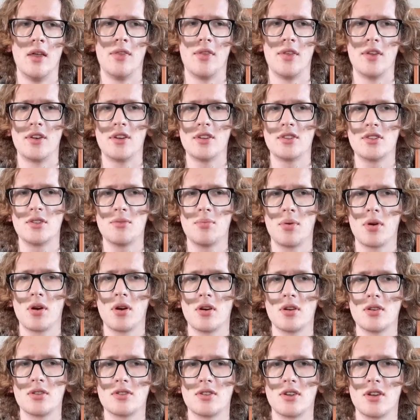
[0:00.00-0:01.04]
The
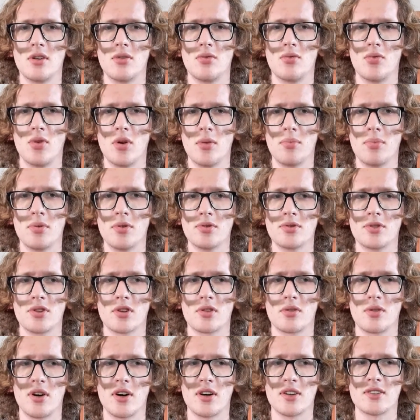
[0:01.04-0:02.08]
disappearance sent ripples
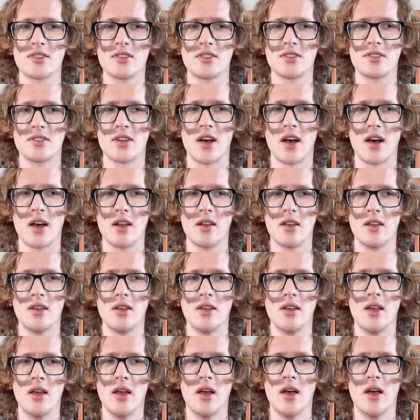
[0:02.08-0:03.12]
across
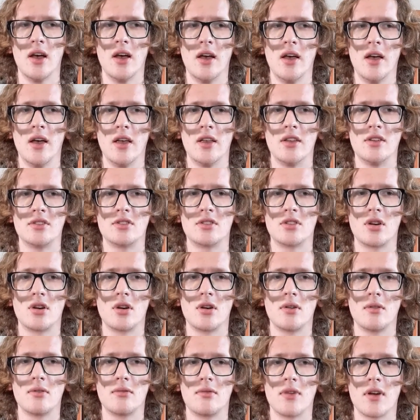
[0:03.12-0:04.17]
society and
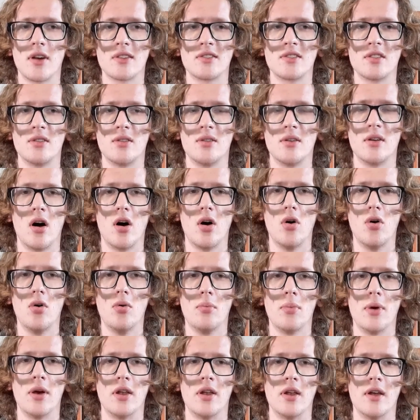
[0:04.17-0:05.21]
served as an
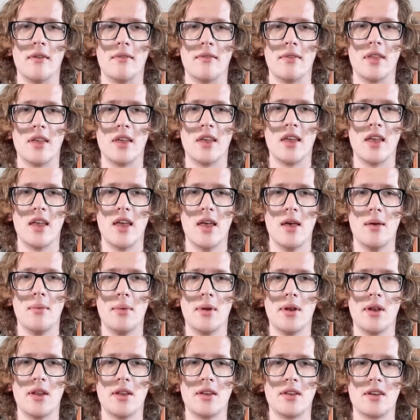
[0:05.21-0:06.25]
omen of the
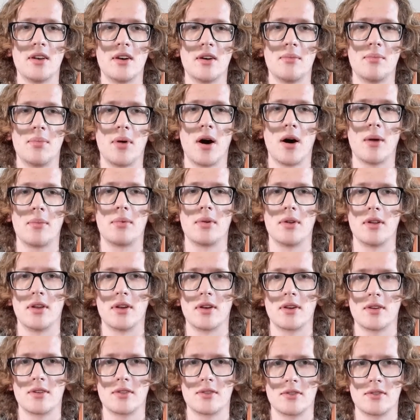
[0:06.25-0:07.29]
imminent apocalypse.